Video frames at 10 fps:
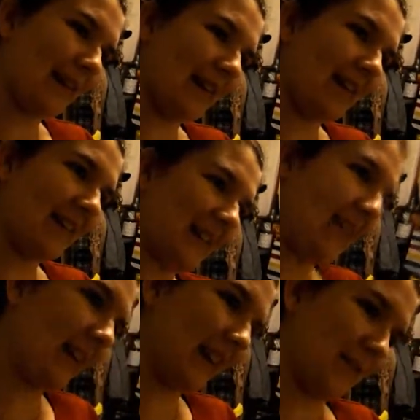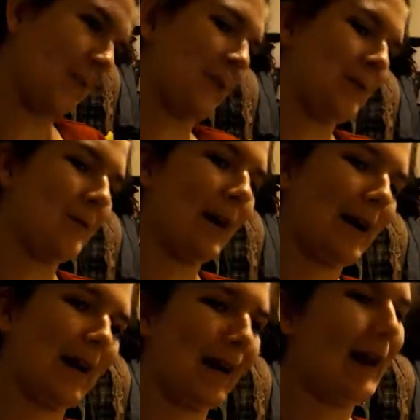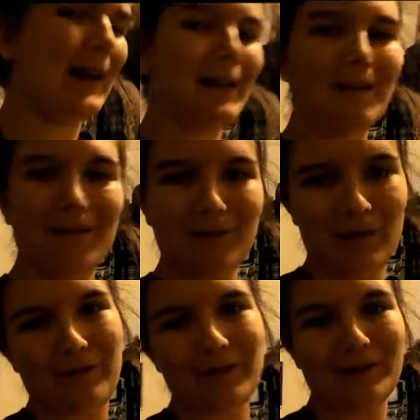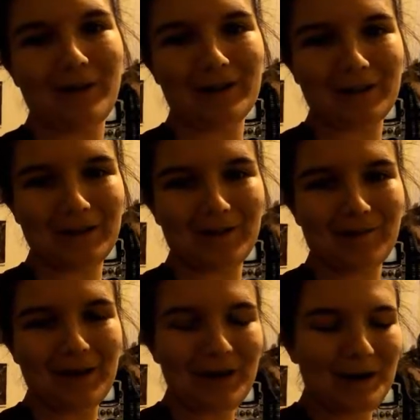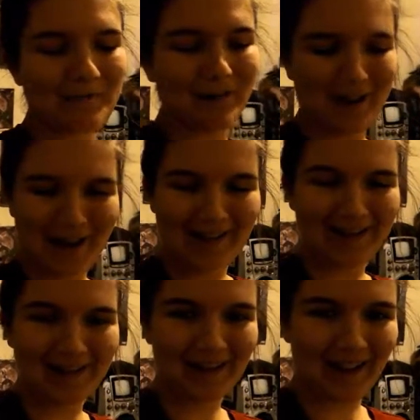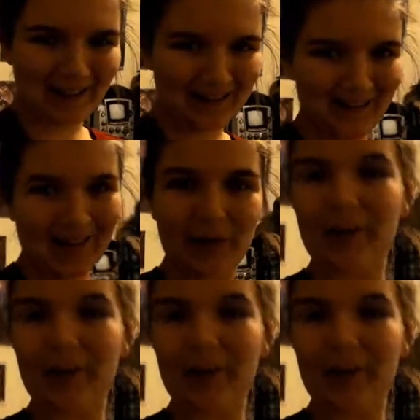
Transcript: because I love Star Trek and I love this costume. But yeah, okay, so I'm gonna